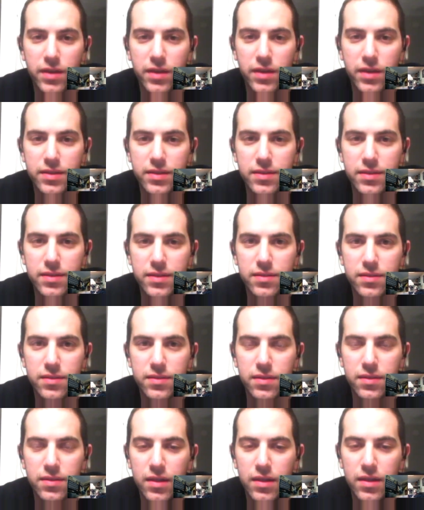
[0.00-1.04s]

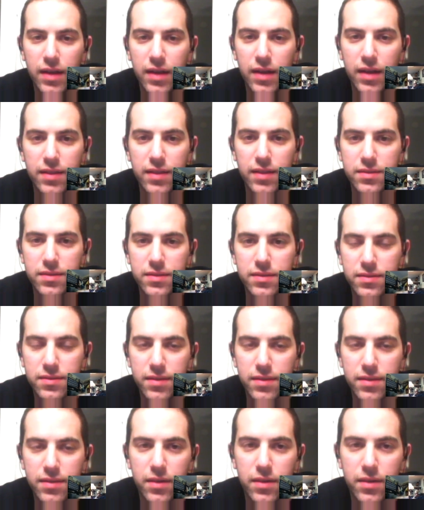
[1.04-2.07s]
cutscenes and had
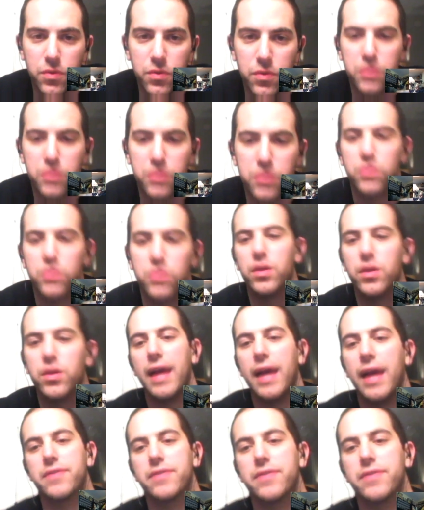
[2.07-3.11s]
these. We're using
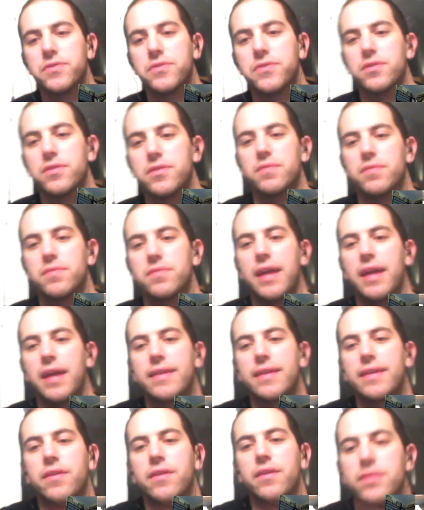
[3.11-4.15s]
real actors to
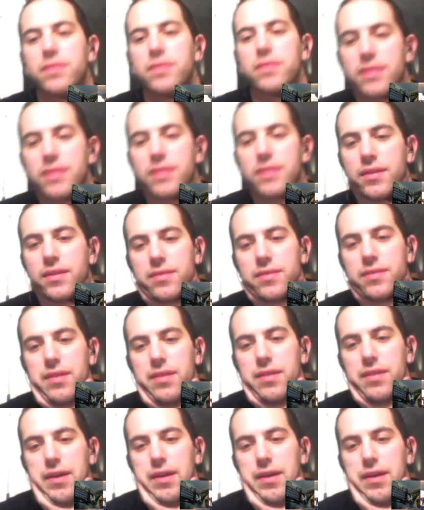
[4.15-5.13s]
act out all these scenes, and